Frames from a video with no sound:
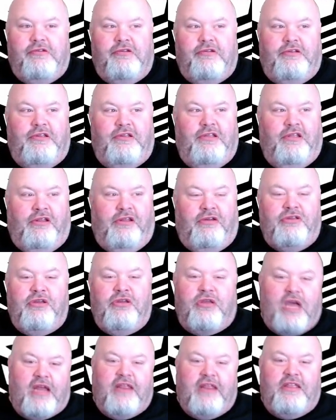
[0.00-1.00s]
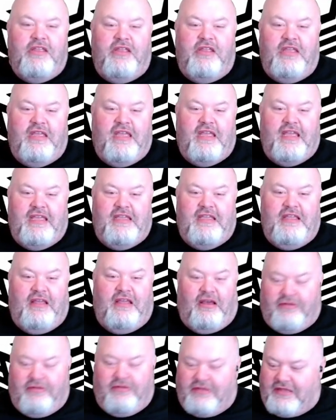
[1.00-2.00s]
You know, you got, you
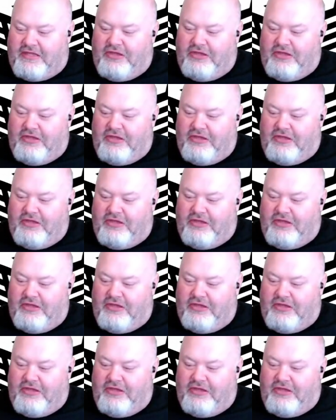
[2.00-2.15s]
know, you